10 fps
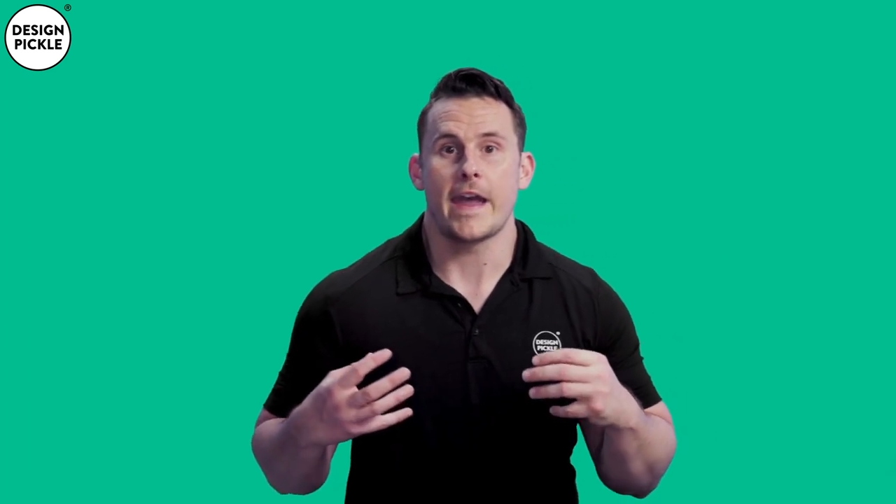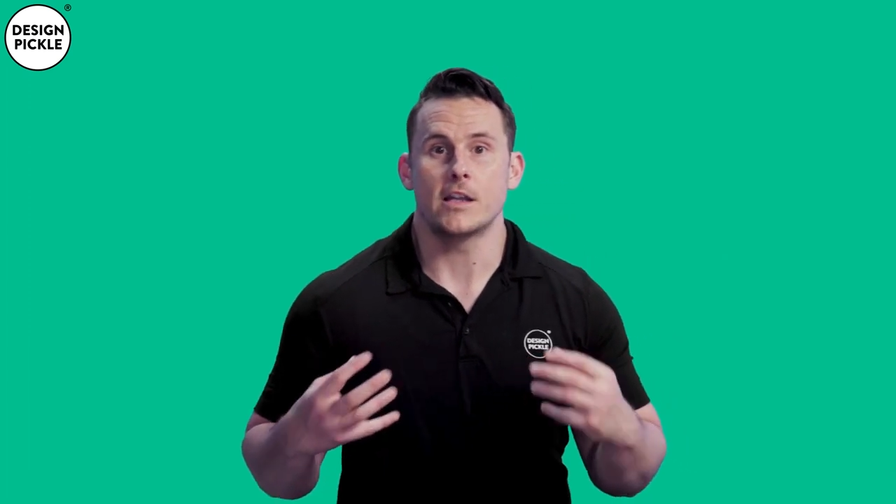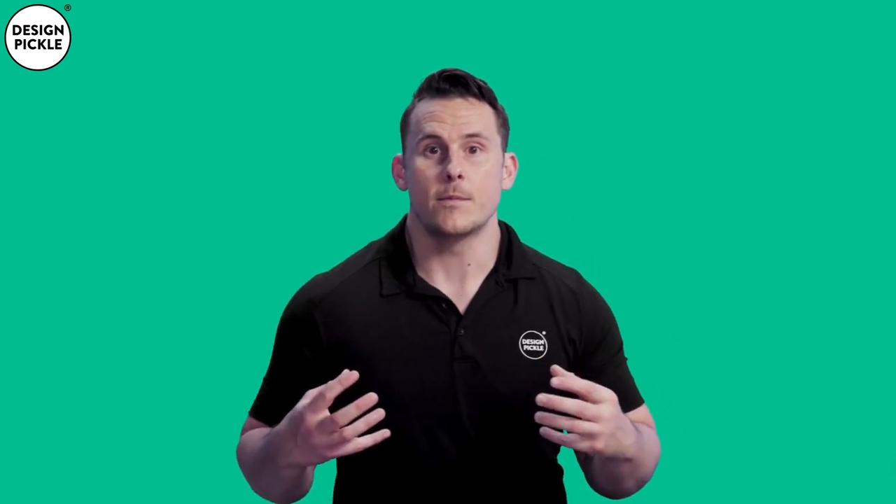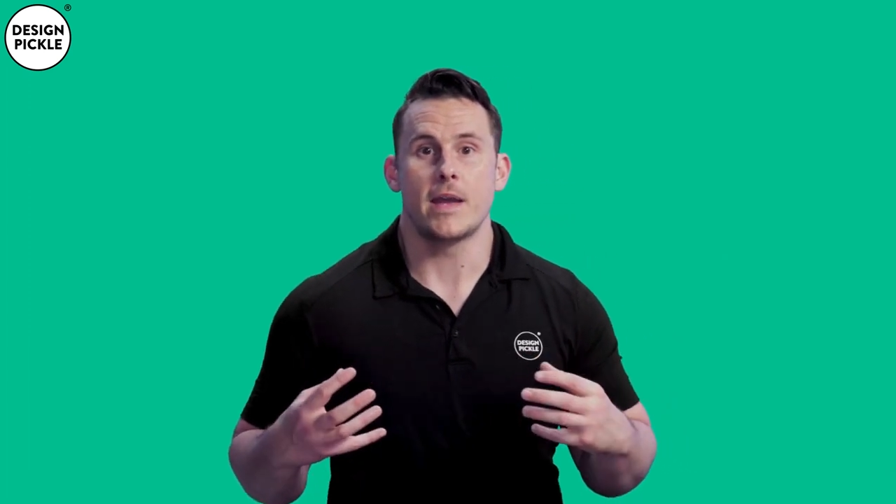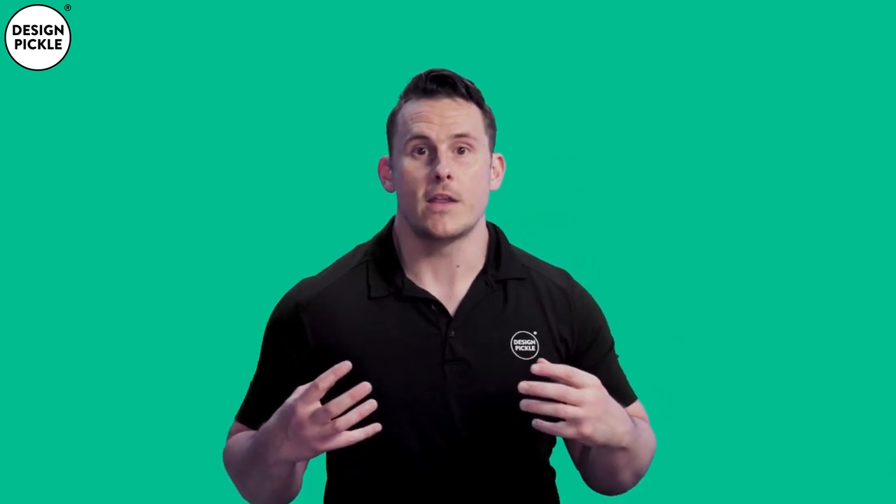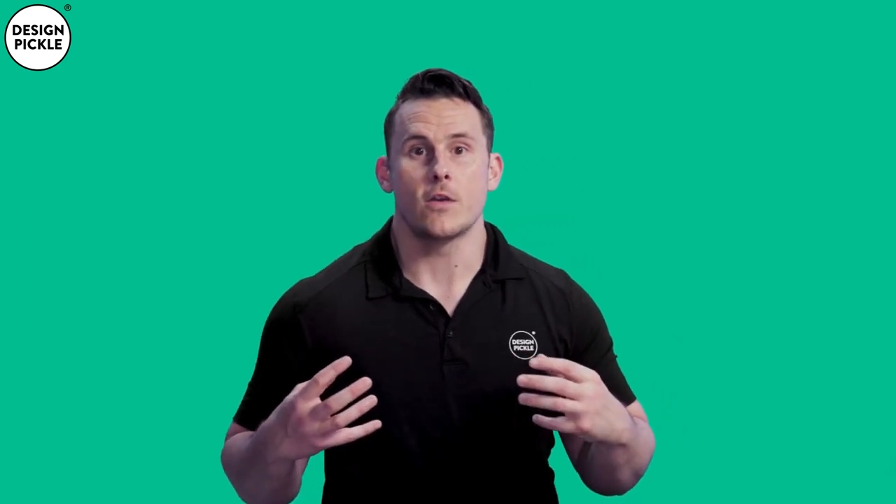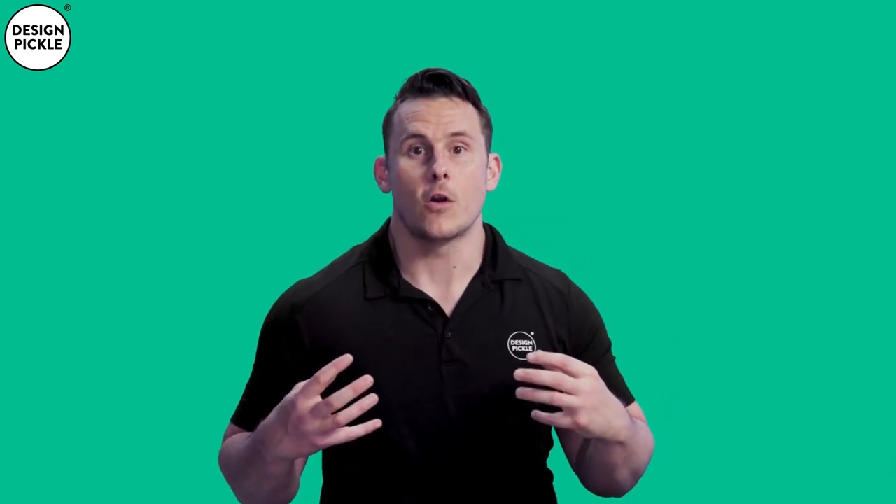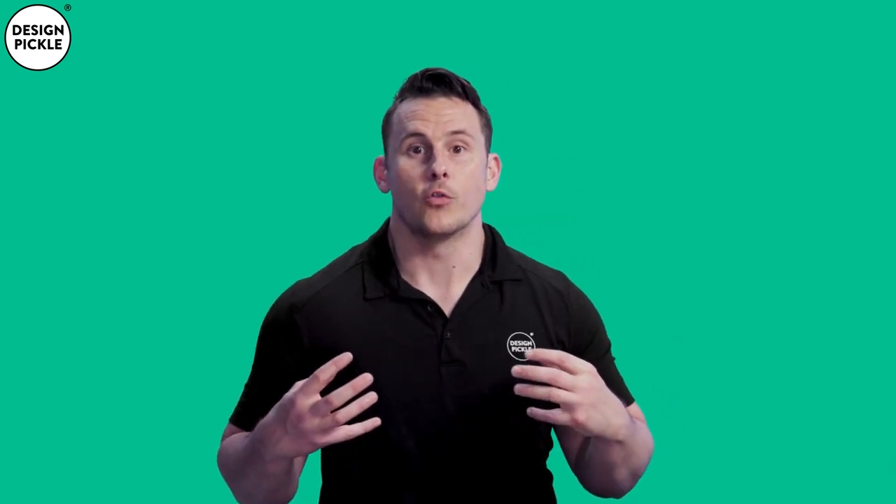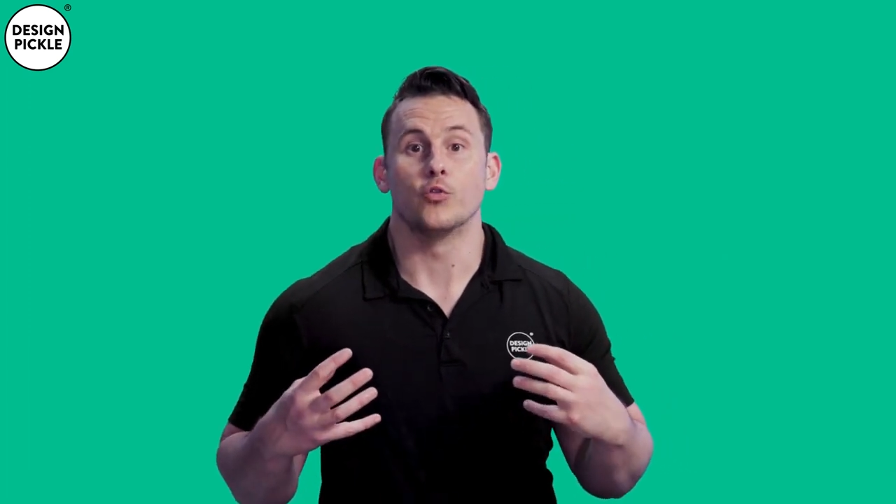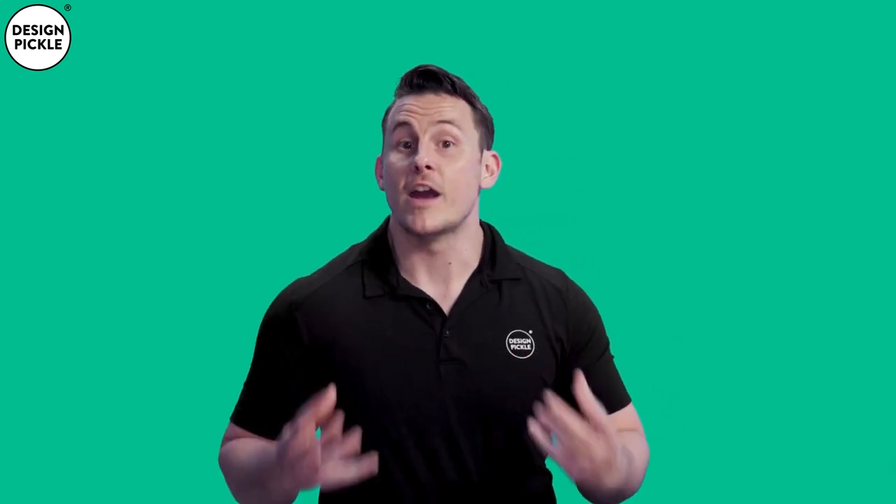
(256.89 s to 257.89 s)
elements
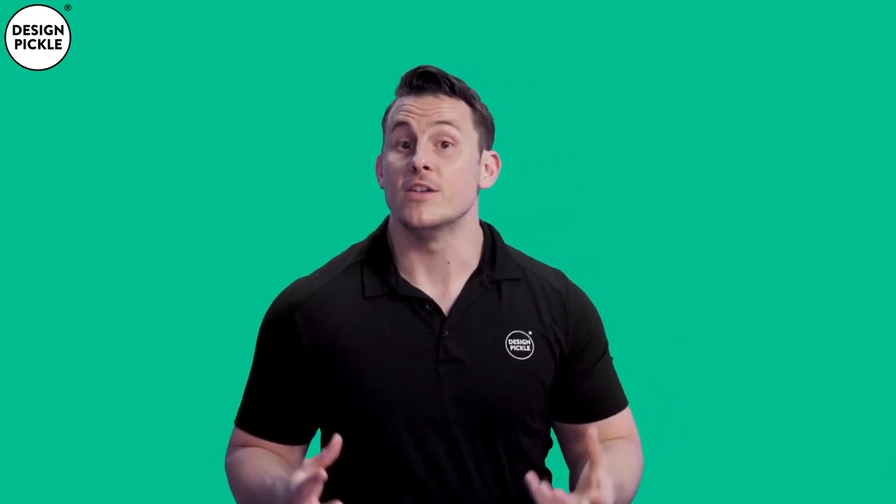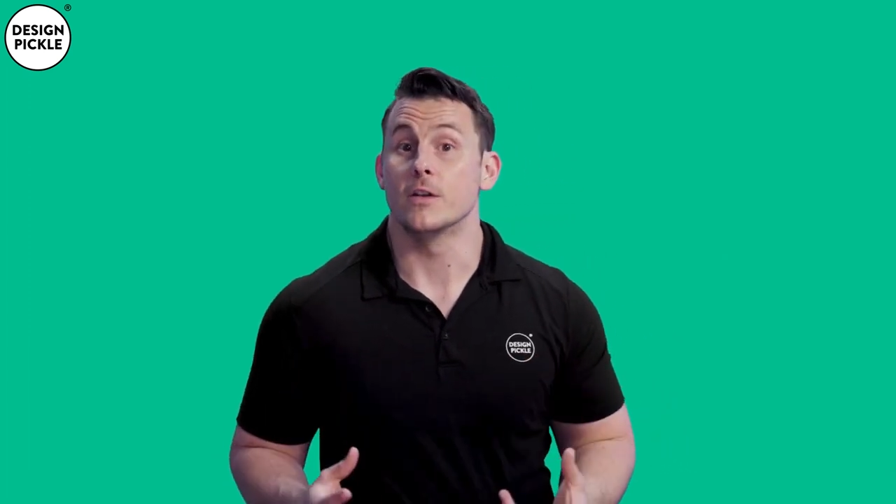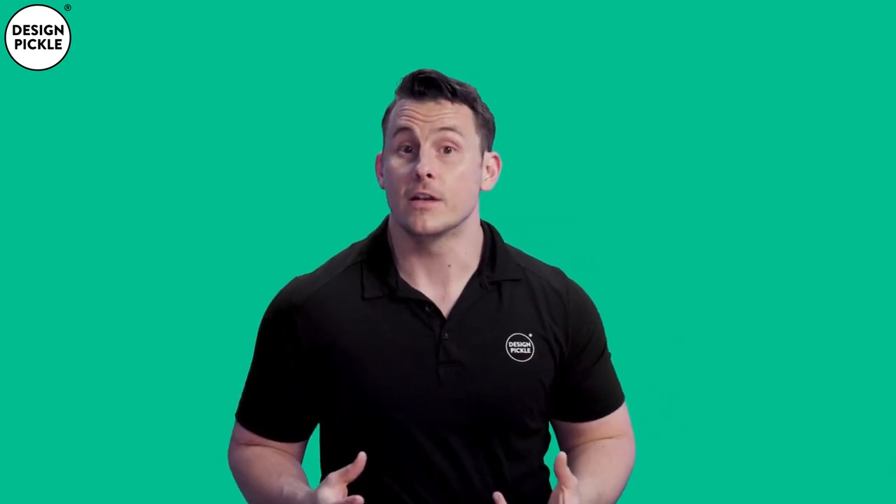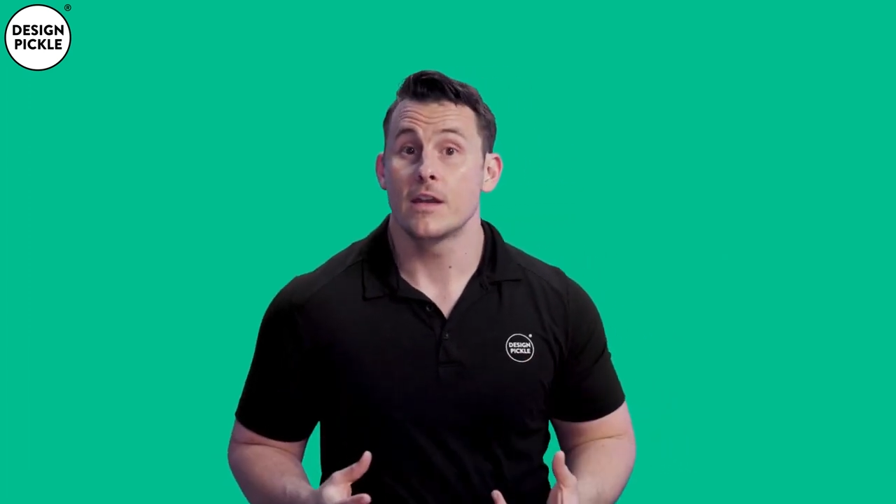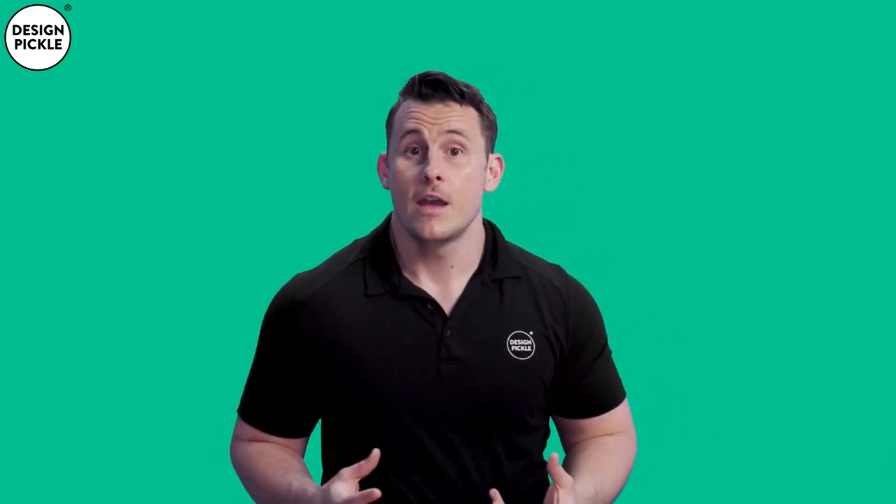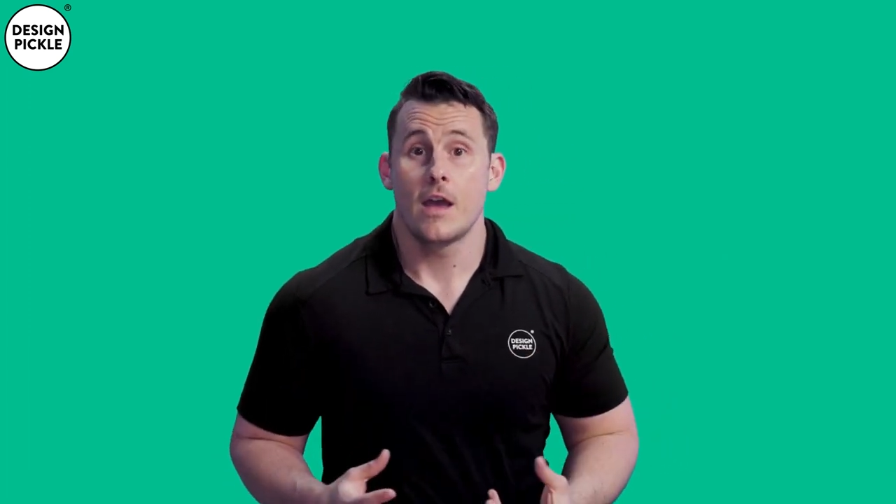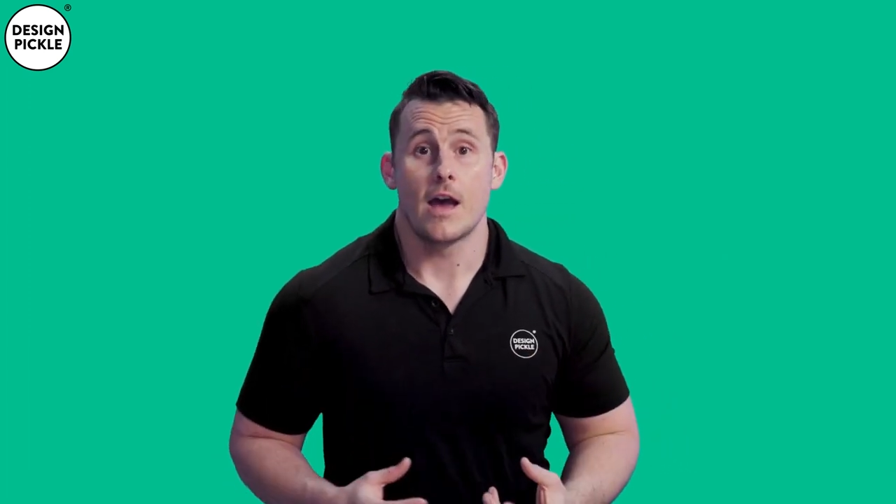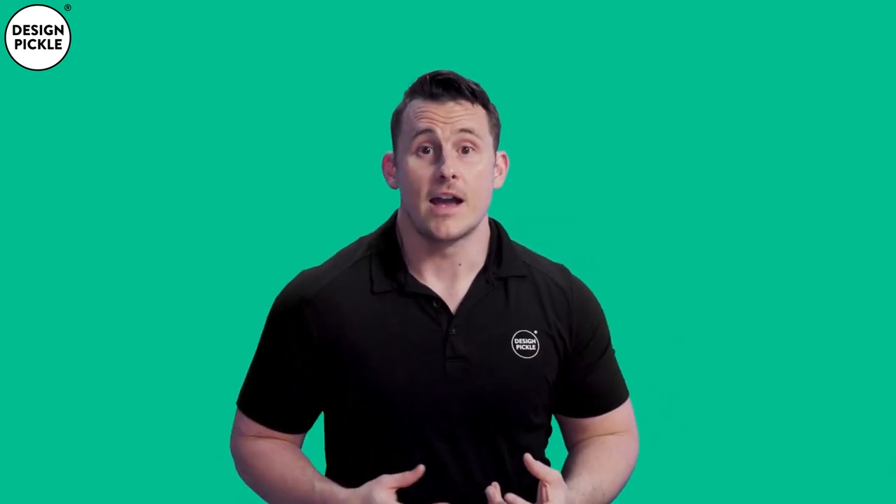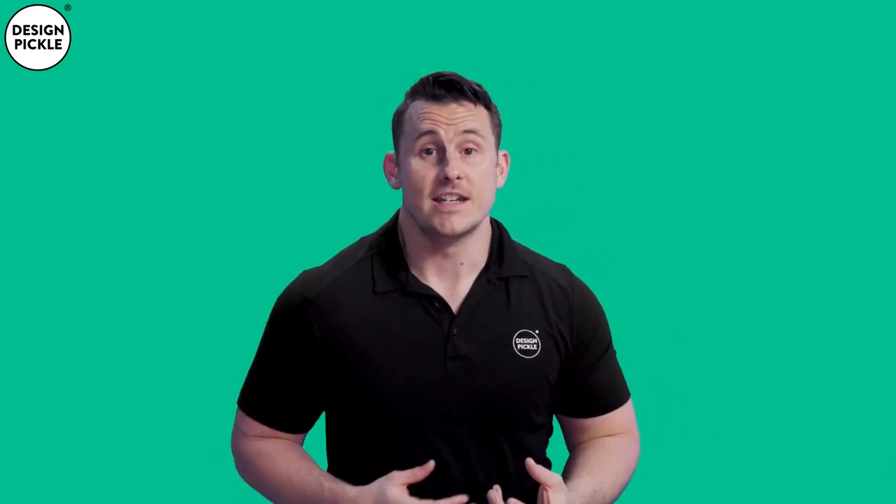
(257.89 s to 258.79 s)
are rendered uh,